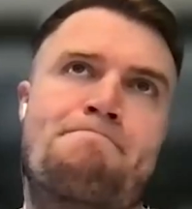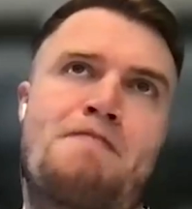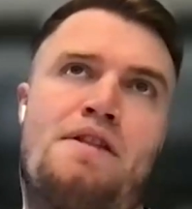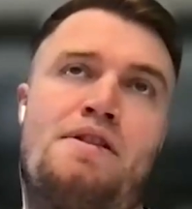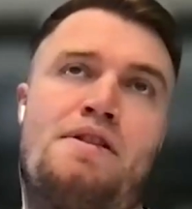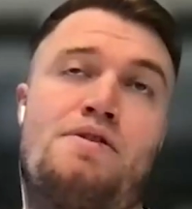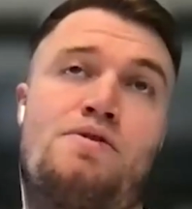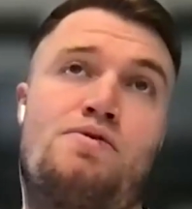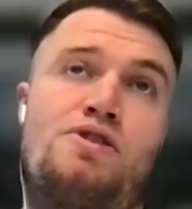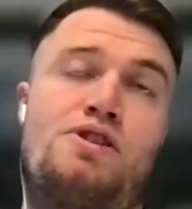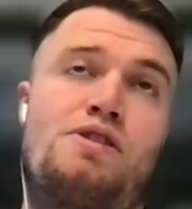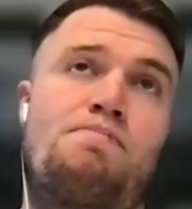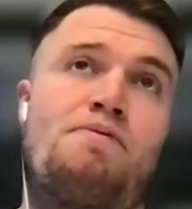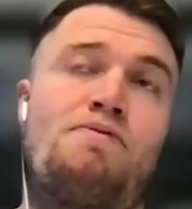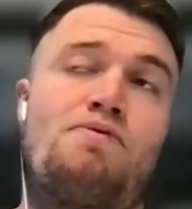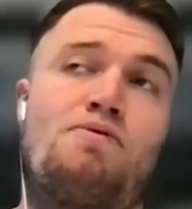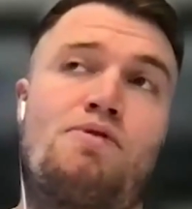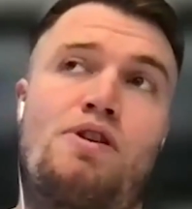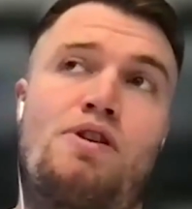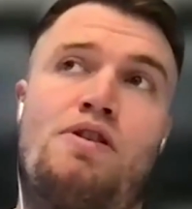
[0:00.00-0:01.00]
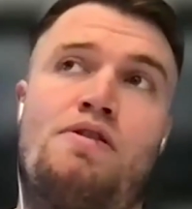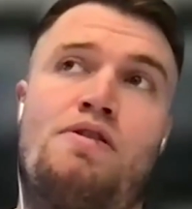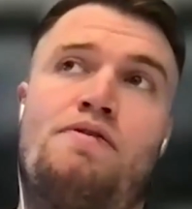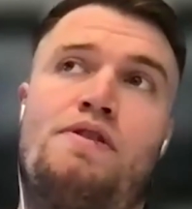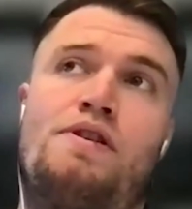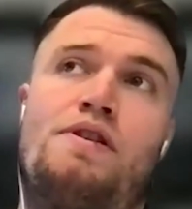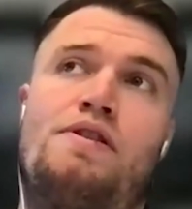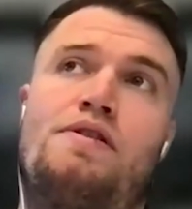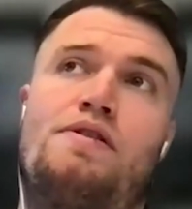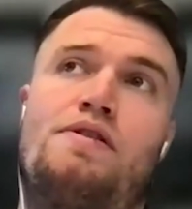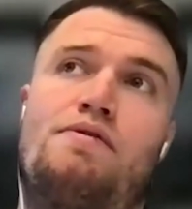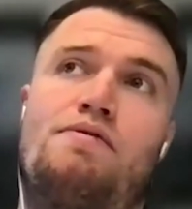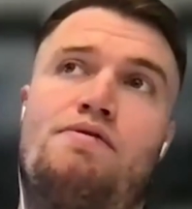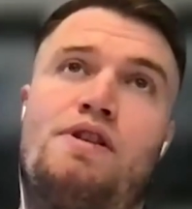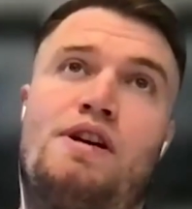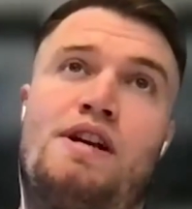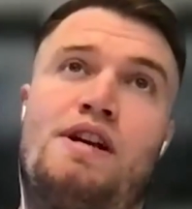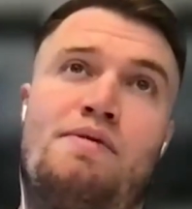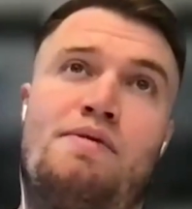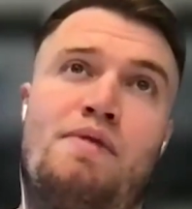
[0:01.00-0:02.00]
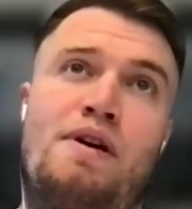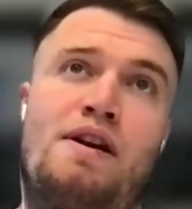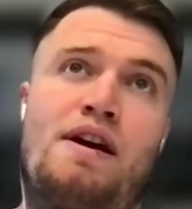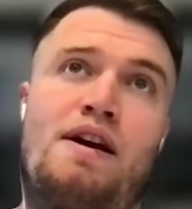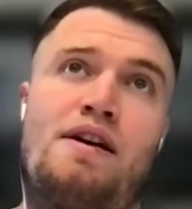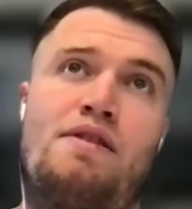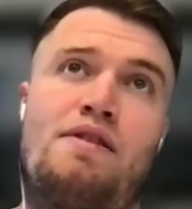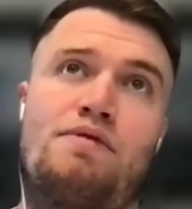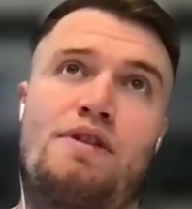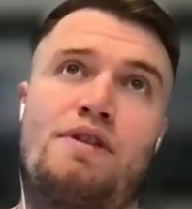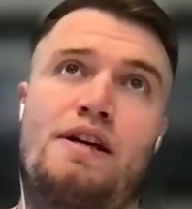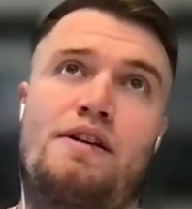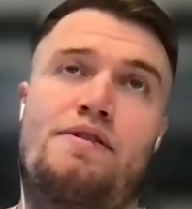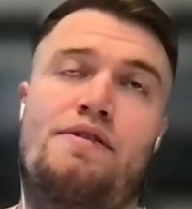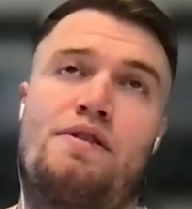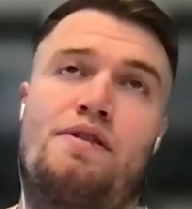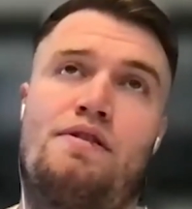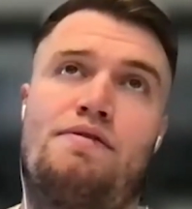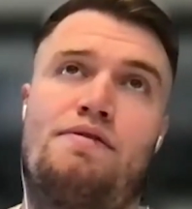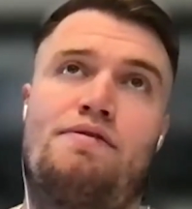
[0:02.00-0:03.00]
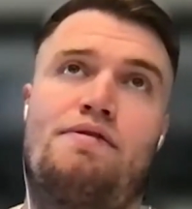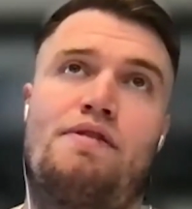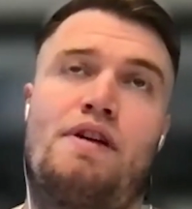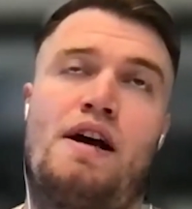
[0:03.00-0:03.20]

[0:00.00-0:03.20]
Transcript: this was just before COVID, really, when that all kicked off.